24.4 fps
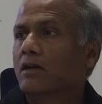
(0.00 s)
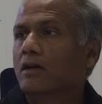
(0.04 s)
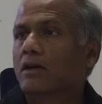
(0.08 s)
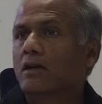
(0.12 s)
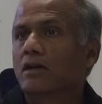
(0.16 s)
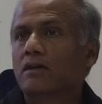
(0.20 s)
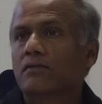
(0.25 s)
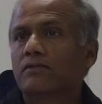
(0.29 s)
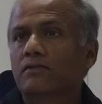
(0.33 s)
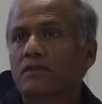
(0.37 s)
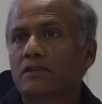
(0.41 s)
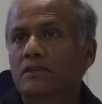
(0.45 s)

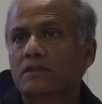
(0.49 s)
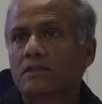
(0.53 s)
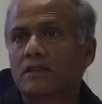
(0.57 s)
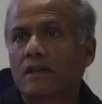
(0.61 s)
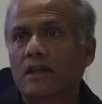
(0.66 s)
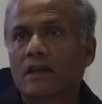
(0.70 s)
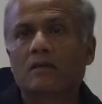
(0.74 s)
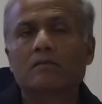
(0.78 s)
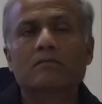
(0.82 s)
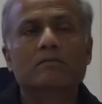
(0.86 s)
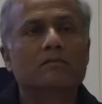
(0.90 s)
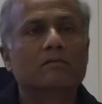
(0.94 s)
If the
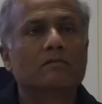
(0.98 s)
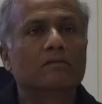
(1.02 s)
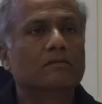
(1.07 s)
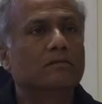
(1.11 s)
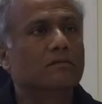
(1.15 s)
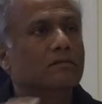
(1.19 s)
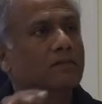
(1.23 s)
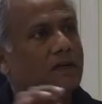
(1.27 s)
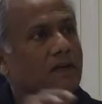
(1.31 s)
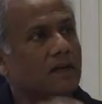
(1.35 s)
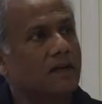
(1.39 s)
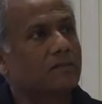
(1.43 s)
same
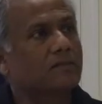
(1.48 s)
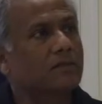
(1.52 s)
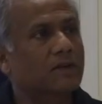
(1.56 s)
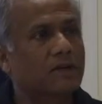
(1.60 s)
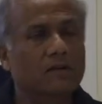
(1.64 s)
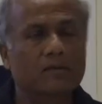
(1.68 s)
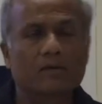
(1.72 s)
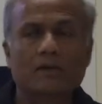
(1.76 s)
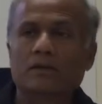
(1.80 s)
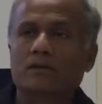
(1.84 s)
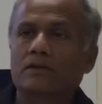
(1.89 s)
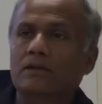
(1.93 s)

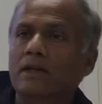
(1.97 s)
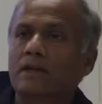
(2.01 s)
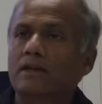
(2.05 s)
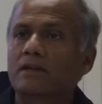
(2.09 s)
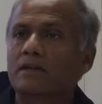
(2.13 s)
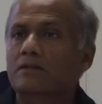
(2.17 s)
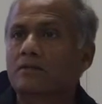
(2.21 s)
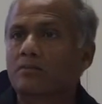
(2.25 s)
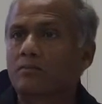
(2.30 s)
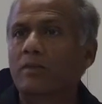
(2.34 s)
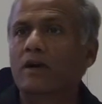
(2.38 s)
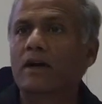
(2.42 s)
BMW that
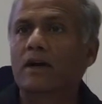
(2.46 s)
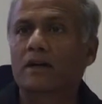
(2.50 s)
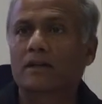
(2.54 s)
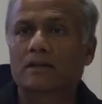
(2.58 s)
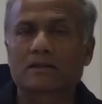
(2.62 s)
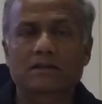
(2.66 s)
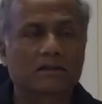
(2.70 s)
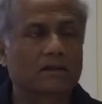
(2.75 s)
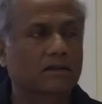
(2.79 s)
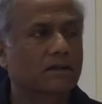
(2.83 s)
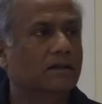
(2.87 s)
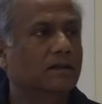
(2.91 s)
is
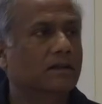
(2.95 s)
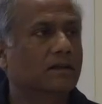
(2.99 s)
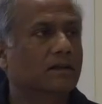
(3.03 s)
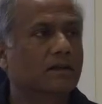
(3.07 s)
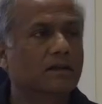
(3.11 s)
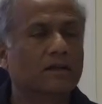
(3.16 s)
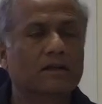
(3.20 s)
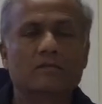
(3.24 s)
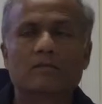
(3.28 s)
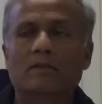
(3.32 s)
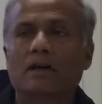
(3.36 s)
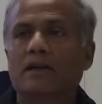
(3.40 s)
parked
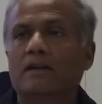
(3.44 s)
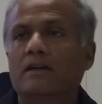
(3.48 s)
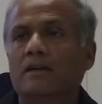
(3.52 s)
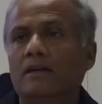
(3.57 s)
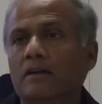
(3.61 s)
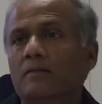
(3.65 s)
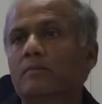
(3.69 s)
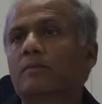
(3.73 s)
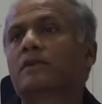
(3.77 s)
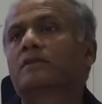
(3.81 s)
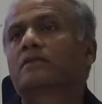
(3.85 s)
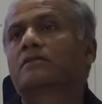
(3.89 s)
in my
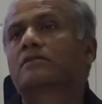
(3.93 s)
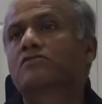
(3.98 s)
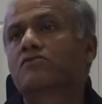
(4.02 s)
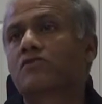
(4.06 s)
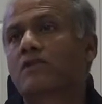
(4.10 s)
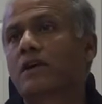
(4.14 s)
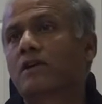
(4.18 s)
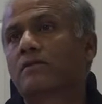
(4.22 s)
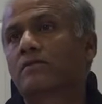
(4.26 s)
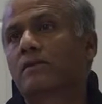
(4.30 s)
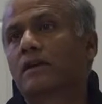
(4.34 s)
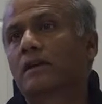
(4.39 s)
neighbor's
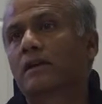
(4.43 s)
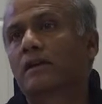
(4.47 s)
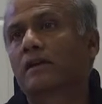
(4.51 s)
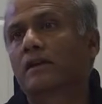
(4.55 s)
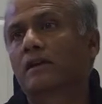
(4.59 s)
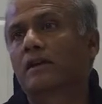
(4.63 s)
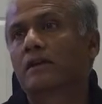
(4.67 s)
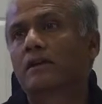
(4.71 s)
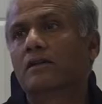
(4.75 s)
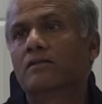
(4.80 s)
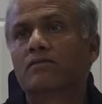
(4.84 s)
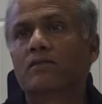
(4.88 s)
driveway,
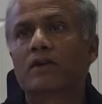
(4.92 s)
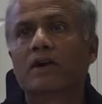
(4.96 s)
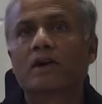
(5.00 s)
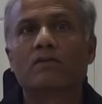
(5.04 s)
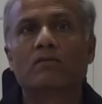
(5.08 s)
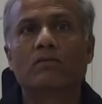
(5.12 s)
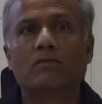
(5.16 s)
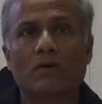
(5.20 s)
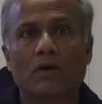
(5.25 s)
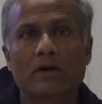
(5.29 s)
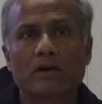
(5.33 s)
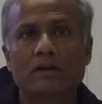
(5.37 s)
and if I
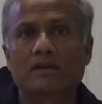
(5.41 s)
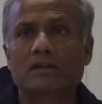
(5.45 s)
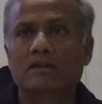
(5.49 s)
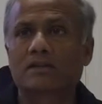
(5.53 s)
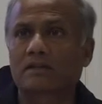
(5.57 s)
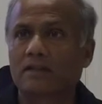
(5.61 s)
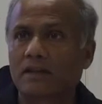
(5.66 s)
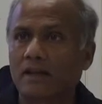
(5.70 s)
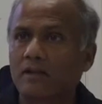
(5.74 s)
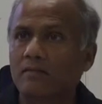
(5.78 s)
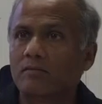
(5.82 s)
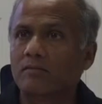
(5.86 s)
want the
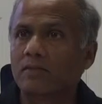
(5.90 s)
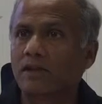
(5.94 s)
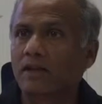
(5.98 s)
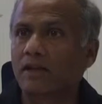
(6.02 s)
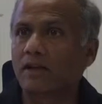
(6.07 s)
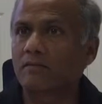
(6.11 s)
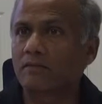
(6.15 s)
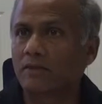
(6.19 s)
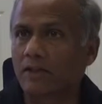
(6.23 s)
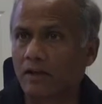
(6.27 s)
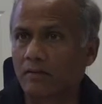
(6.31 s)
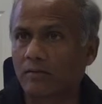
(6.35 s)
same
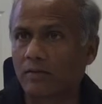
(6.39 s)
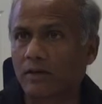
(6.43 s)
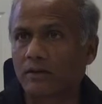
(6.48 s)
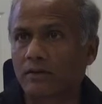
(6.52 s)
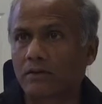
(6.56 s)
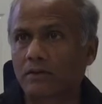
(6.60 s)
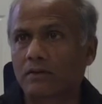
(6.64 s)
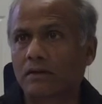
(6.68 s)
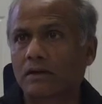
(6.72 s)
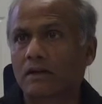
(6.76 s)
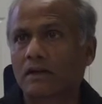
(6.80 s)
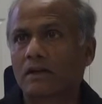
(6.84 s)
BMW,
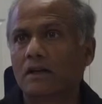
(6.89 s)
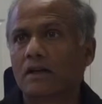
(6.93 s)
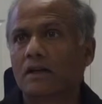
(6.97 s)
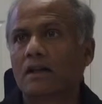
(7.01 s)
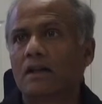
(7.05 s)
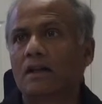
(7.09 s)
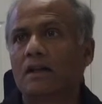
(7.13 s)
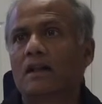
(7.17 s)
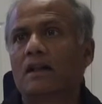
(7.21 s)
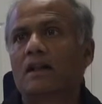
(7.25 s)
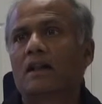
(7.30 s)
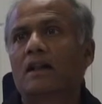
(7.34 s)

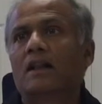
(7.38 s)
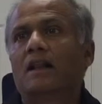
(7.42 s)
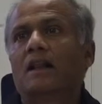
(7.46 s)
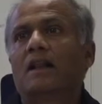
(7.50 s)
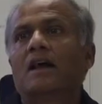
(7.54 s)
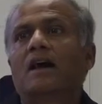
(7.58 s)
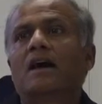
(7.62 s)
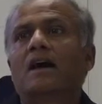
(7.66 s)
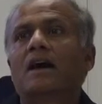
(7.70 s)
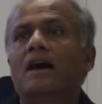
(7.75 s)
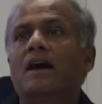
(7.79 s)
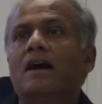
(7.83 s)

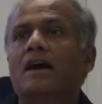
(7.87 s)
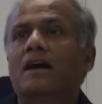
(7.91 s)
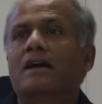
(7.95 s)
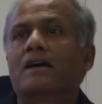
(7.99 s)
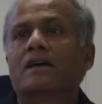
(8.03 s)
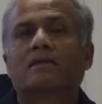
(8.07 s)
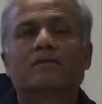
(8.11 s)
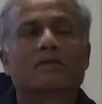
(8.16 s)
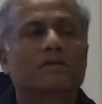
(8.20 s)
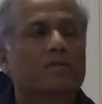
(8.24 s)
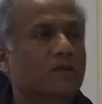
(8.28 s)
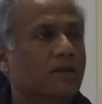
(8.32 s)
I
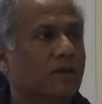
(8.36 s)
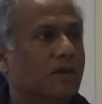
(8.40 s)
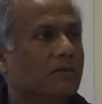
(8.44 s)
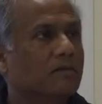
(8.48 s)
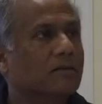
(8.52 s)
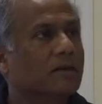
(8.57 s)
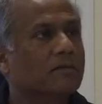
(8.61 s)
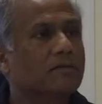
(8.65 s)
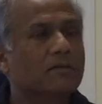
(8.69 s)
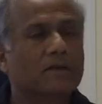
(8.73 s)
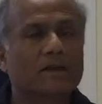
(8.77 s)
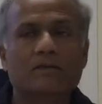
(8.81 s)
have a
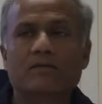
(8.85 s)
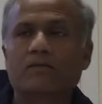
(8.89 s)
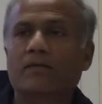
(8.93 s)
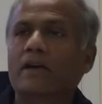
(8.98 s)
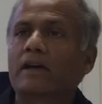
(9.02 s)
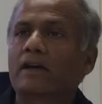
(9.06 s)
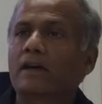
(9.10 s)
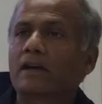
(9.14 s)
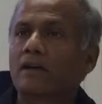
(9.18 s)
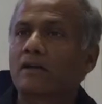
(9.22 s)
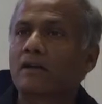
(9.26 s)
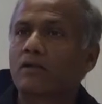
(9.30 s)
problem. If I
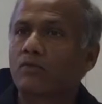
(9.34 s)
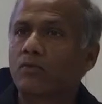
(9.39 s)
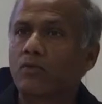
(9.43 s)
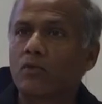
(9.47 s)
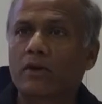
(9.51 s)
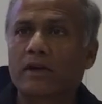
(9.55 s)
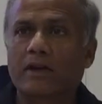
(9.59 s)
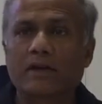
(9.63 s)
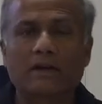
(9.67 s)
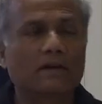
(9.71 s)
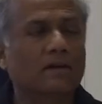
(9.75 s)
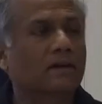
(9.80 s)
can
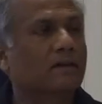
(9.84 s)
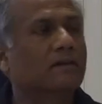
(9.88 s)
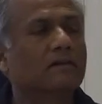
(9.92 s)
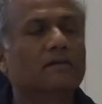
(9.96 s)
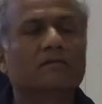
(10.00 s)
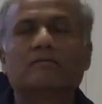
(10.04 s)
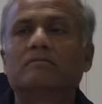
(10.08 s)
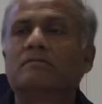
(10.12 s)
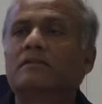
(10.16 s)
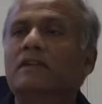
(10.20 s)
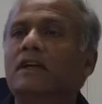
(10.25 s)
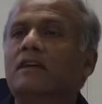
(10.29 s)
afford it,
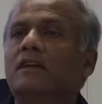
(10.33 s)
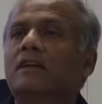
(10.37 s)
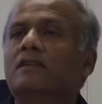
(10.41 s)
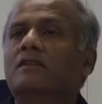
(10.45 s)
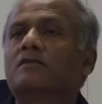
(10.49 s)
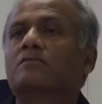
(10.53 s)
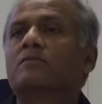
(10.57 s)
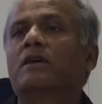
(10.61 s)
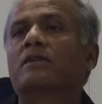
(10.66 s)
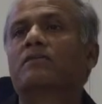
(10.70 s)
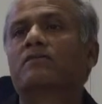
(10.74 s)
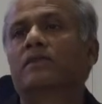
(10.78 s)
then he's
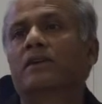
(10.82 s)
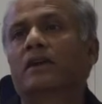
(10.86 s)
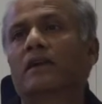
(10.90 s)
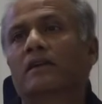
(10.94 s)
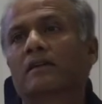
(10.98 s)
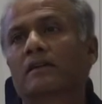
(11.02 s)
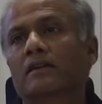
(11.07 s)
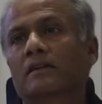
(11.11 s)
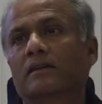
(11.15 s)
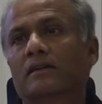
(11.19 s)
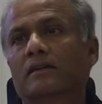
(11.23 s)
my friend.